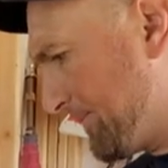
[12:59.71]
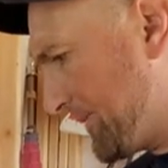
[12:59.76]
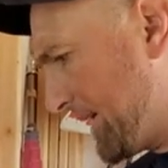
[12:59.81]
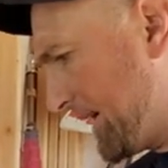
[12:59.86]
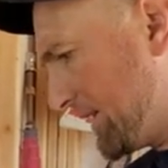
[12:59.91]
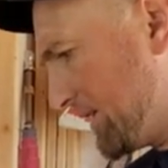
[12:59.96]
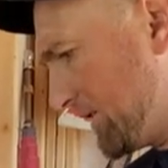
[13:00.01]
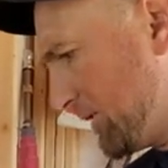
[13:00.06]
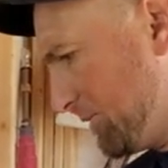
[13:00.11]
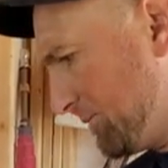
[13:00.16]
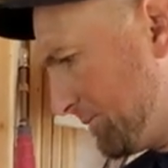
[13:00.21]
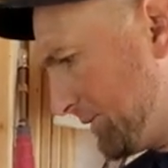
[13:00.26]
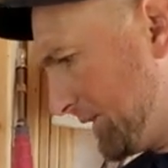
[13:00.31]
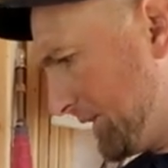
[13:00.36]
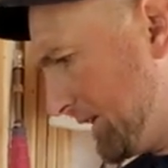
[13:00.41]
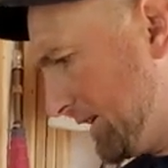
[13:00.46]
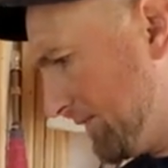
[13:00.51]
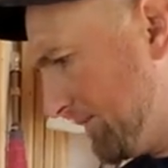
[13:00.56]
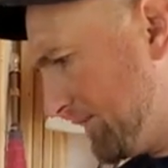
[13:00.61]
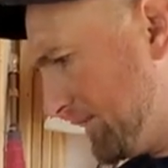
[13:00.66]
I don't
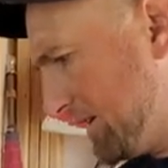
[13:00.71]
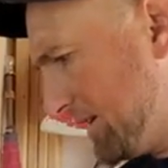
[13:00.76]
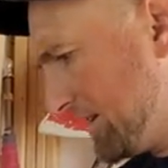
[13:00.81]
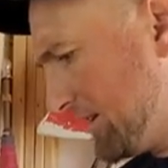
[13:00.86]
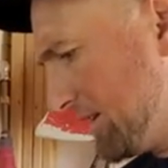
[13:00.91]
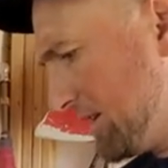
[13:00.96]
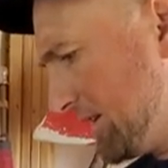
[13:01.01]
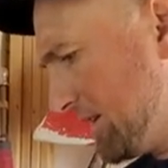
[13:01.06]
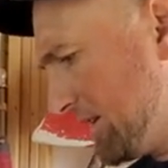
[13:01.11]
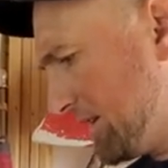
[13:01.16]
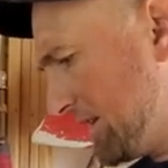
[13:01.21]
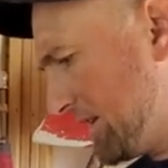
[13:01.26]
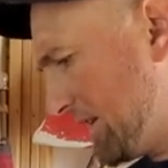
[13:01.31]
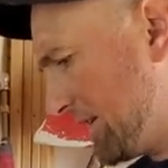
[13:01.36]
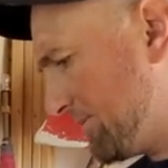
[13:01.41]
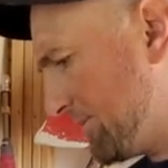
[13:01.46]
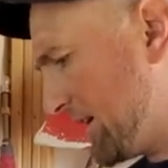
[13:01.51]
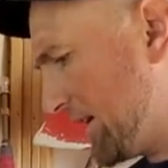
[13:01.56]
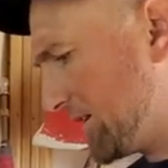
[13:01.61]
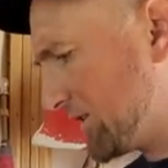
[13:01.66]
believe that,
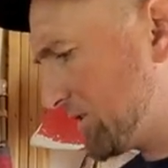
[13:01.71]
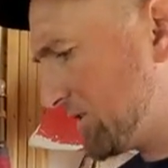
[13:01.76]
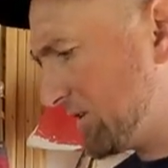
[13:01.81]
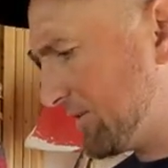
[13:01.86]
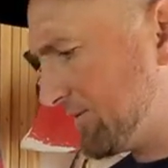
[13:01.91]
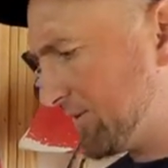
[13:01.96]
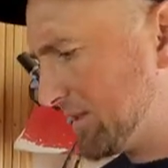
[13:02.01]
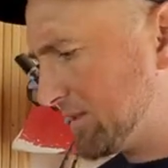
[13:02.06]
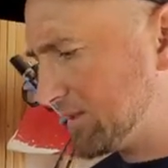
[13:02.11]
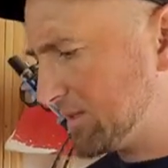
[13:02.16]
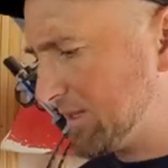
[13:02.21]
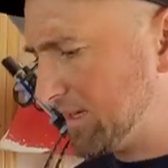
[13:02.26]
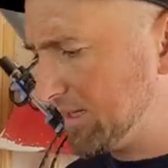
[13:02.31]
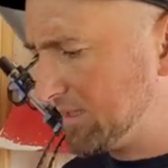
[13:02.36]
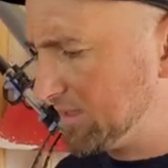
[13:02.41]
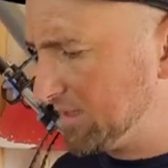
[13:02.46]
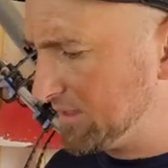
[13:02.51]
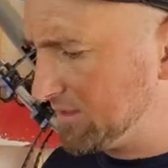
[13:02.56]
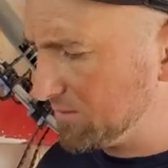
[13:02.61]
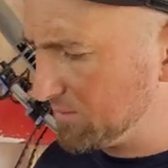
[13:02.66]
I'm not sure if this
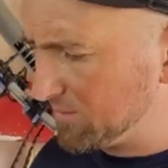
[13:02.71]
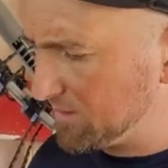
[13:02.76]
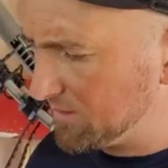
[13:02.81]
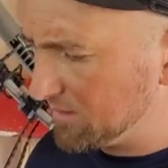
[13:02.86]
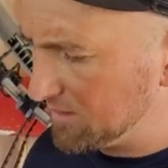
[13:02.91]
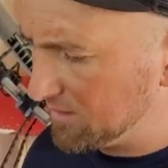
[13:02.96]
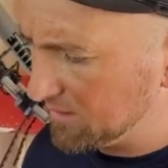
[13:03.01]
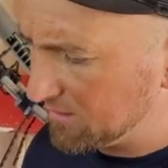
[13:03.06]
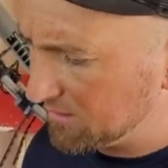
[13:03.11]
side needs one,